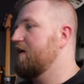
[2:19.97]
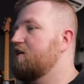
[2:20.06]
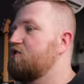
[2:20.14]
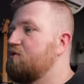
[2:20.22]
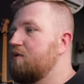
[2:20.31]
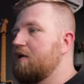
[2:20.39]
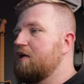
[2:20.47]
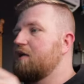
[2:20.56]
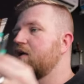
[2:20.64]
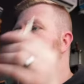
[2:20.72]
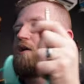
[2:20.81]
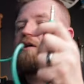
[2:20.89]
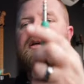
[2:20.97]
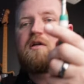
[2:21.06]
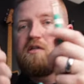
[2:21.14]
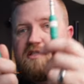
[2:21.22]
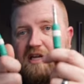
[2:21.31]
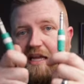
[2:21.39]
thing is you need
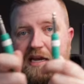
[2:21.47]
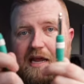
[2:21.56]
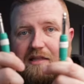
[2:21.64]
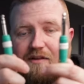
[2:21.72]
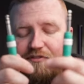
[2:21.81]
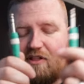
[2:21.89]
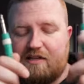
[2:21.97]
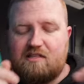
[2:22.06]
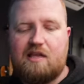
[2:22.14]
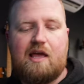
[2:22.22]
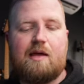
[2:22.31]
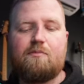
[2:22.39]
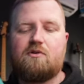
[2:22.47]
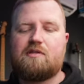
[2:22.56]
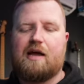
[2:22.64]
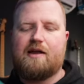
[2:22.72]
to connect the flexi cables.